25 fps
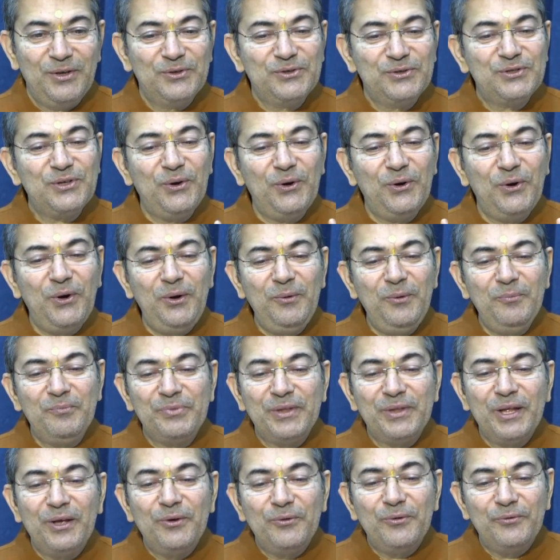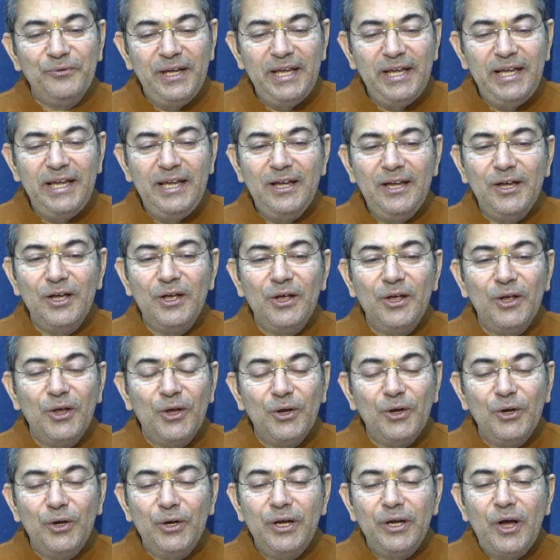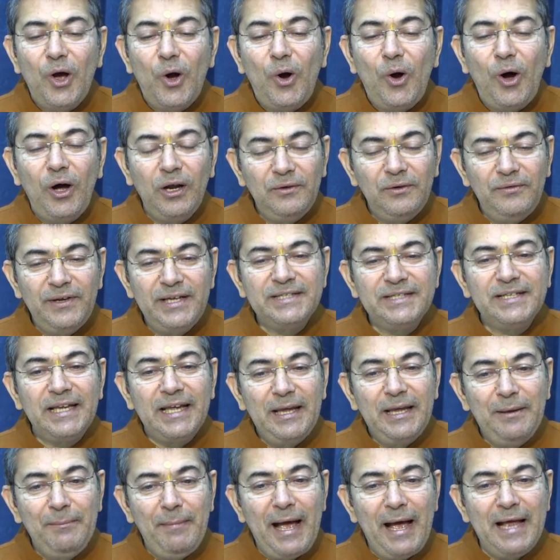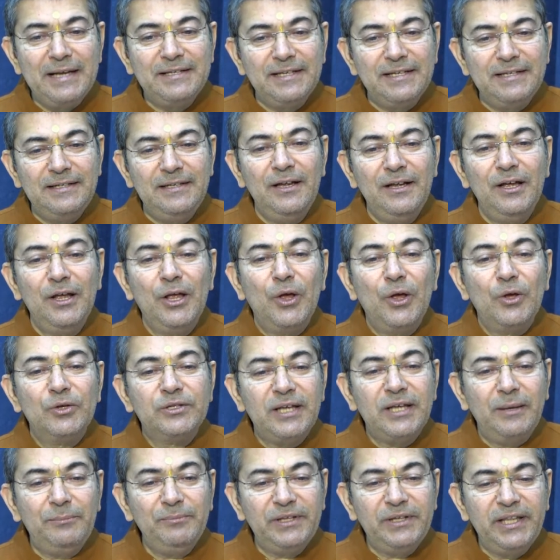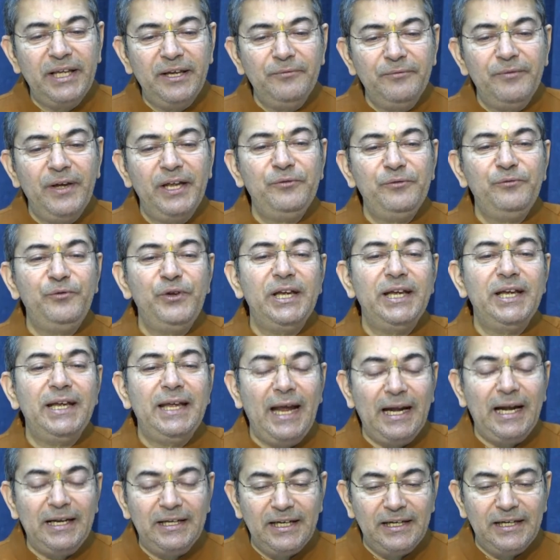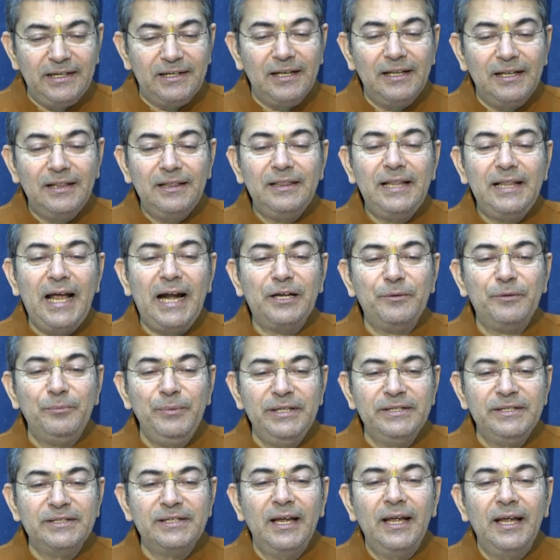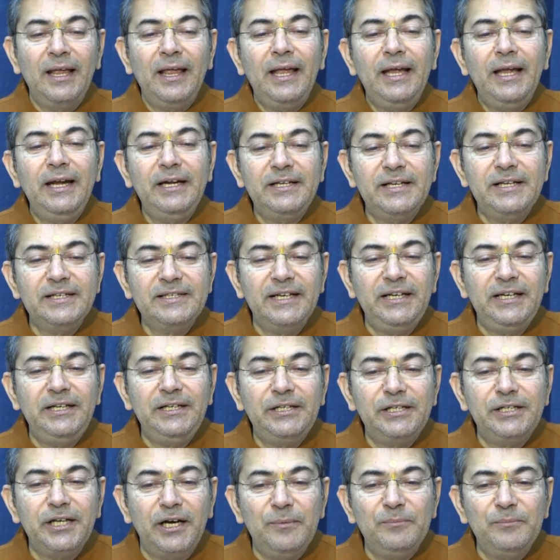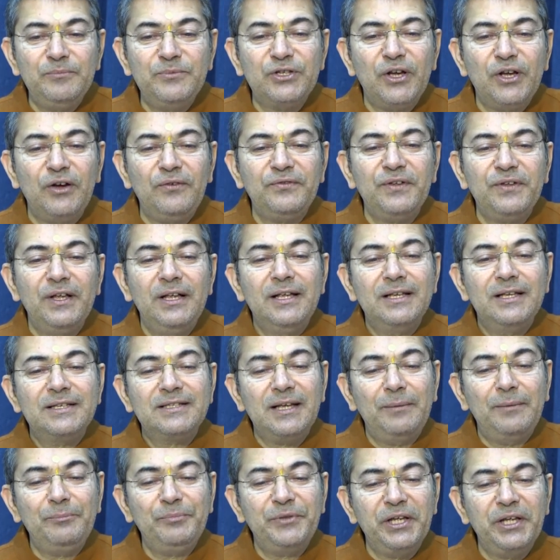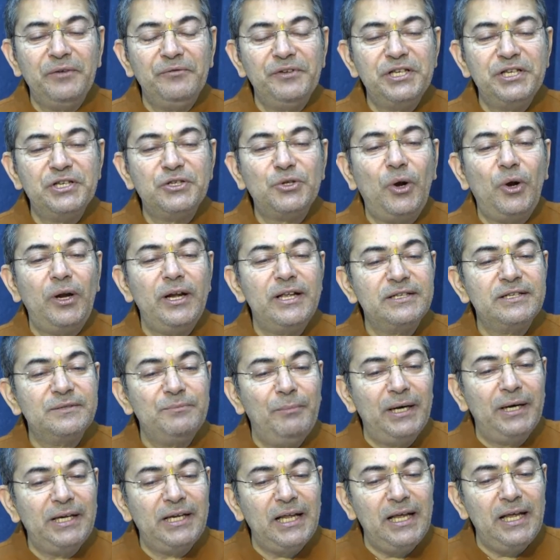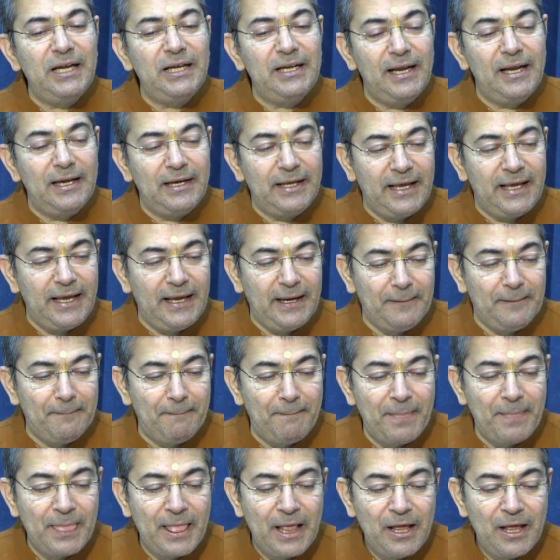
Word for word: So, we always imagine something when we get it that means it is in terms of something which is called as material gain.